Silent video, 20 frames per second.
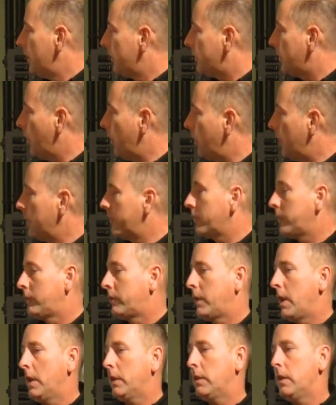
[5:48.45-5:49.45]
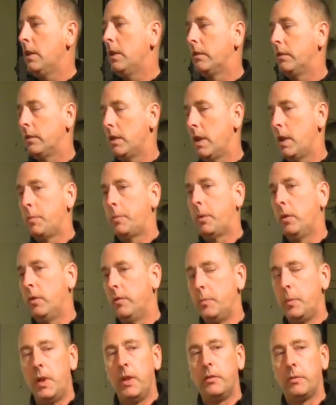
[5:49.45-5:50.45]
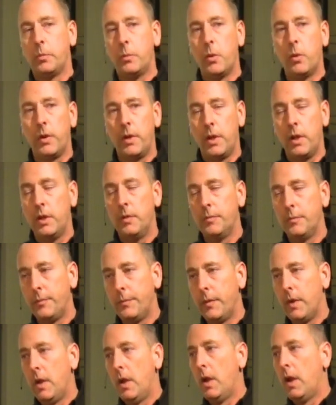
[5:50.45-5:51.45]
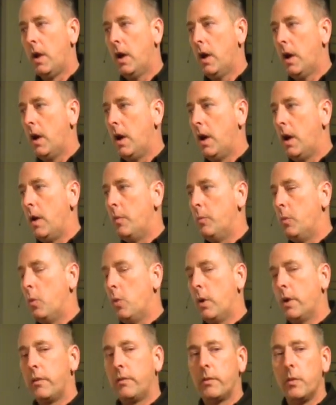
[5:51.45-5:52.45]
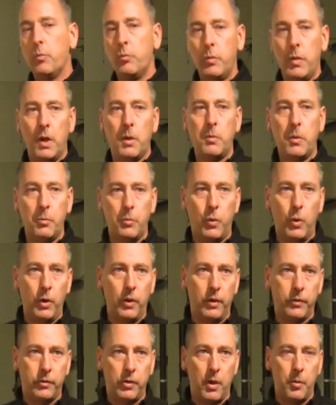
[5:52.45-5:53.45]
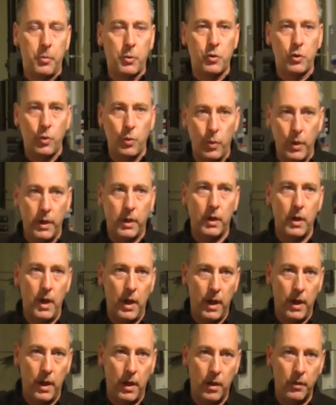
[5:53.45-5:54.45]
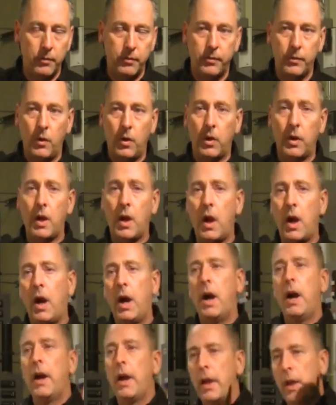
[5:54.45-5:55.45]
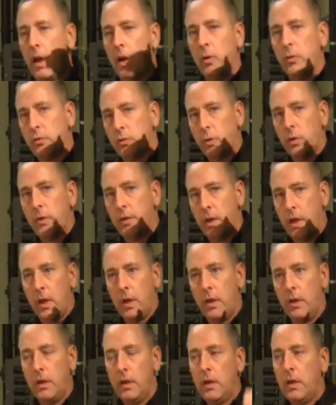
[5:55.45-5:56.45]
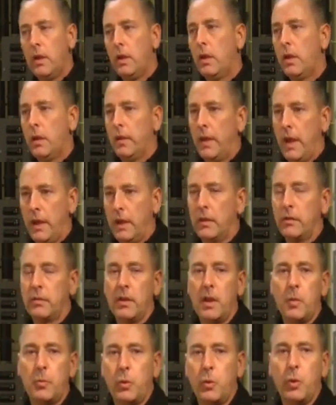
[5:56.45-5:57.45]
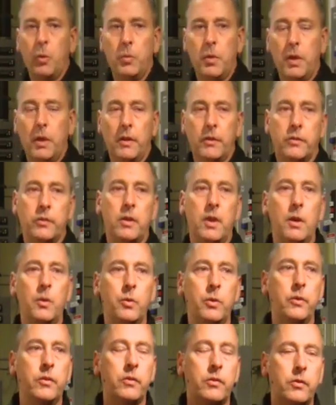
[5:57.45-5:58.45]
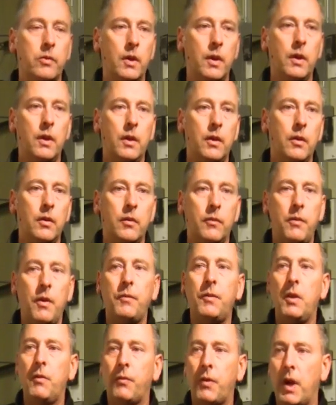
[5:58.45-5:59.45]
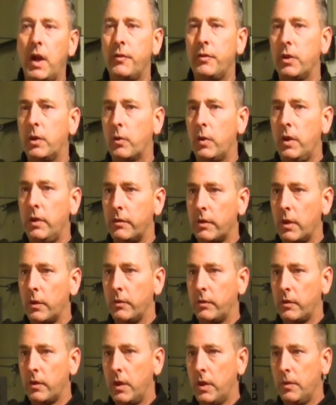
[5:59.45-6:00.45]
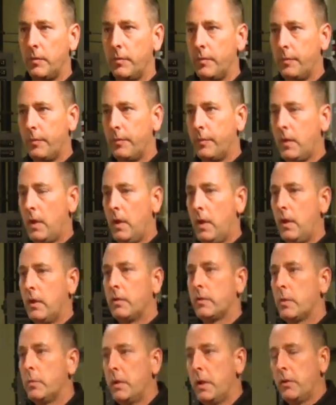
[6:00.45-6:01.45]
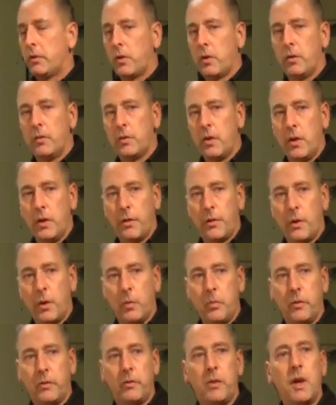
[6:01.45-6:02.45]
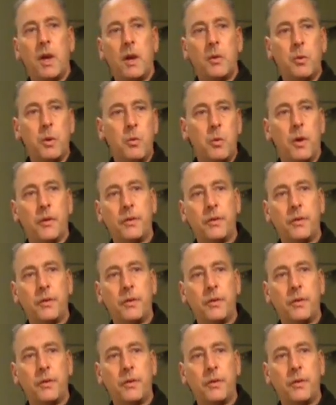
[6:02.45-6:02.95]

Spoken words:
So let's take the example of baseboard heat. What is the minimum boiler temperature we can have on a high outdoor day? And that example would be, let's say it was 55 degrees outside. Somebody turns on a thermostat, we